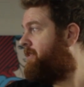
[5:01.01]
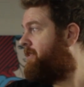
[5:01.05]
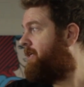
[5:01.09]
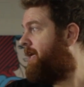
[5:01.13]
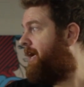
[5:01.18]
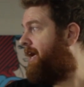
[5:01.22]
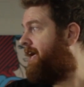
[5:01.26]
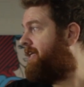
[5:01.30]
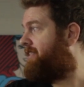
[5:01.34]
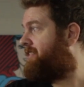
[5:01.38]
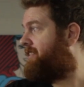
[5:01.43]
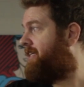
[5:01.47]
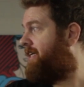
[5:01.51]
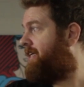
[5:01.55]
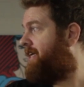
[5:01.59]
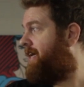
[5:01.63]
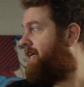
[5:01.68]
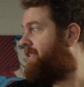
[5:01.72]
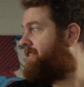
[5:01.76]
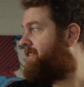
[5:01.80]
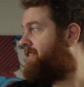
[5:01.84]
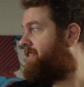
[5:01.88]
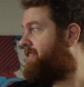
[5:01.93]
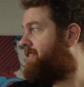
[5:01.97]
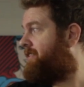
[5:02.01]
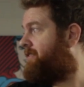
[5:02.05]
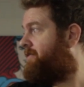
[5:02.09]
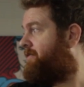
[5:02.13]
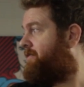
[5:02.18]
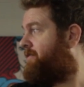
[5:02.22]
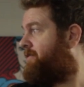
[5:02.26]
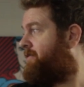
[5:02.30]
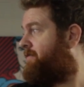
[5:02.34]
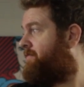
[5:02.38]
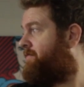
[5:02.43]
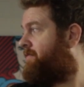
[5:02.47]
and say yes.
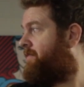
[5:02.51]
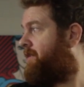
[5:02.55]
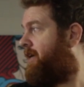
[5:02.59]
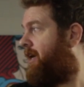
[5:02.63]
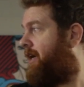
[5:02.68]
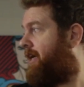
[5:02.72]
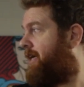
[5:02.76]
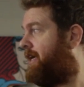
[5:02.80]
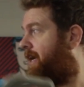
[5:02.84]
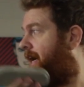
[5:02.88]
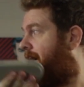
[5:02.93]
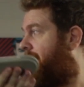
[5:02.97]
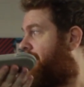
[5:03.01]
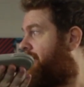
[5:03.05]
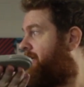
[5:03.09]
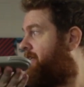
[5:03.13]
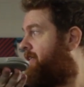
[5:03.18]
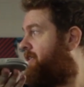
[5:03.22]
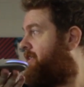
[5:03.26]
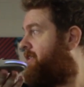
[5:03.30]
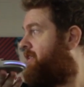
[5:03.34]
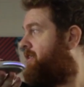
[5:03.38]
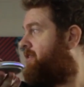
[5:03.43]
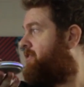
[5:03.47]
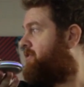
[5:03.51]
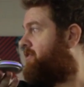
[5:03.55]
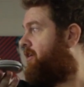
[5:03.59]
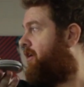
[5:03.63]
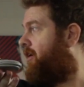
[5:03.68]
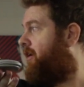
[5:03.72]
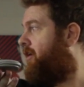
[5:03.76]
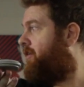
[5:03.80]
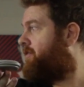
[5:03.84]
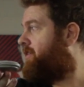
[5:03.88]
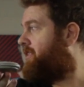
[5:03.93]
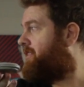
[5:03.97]
Okay, so I'll
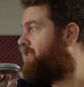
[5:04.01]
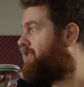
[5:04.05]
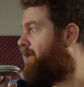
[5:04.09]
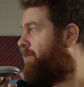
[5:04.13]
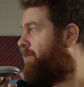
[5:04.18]
hold this